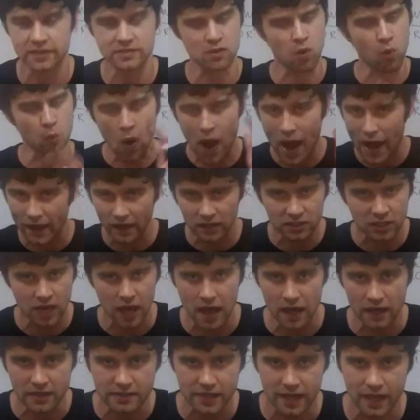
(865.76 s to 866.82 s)
a wild
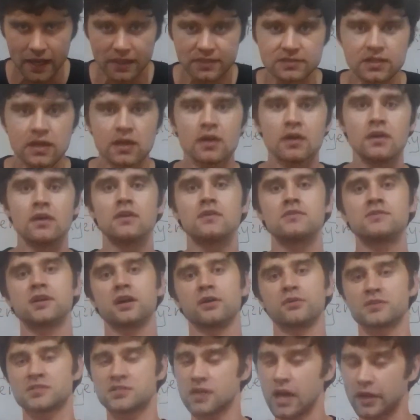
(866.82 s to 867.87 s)
context,
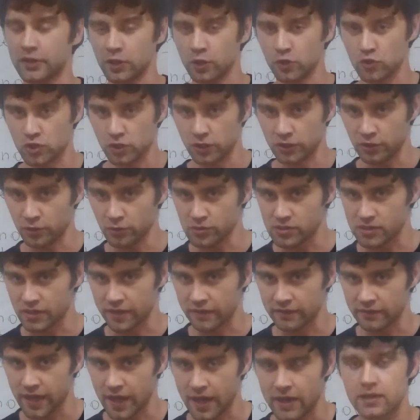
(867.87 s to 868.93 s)
so it's not usually used
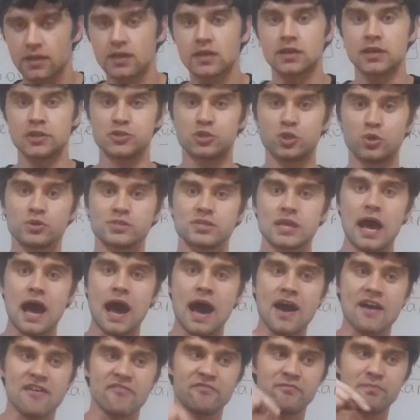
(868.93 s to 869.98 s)
like that. It's used,
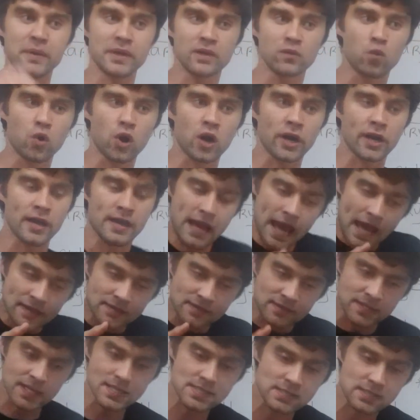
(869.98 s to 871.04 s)
I've been working
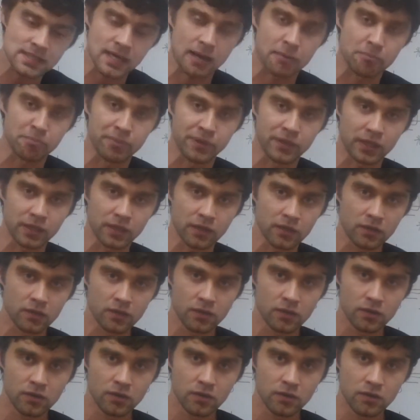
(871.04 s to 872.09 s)
at this company
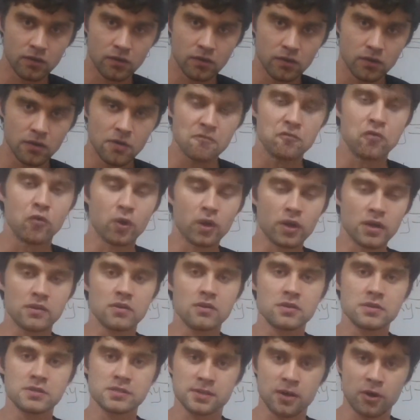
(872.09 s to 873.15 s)

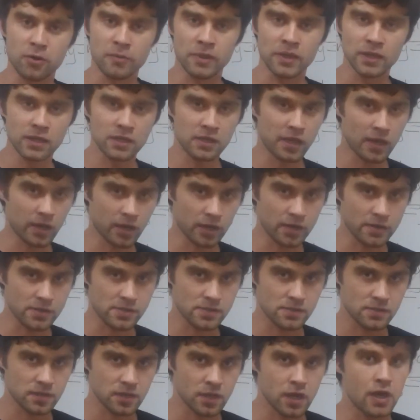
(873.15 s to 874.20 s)
for so many
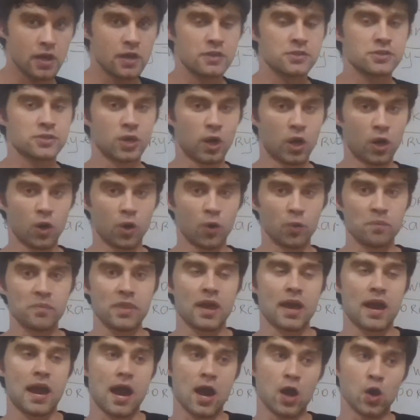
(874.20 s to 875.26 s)
years.
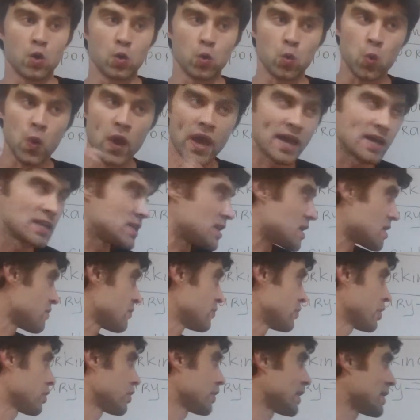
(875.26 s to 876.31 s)
So when
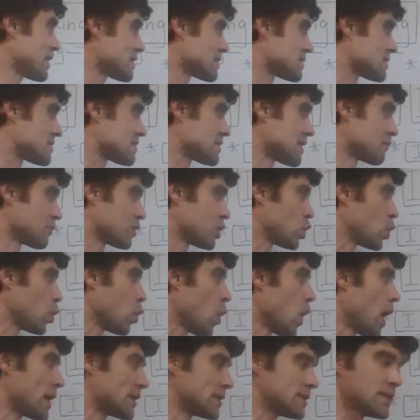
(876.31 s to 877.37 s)
there is some
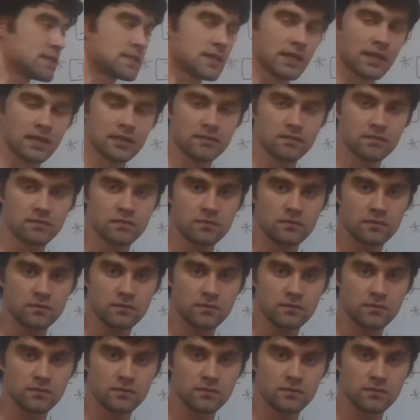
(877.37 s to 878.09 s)
quantity,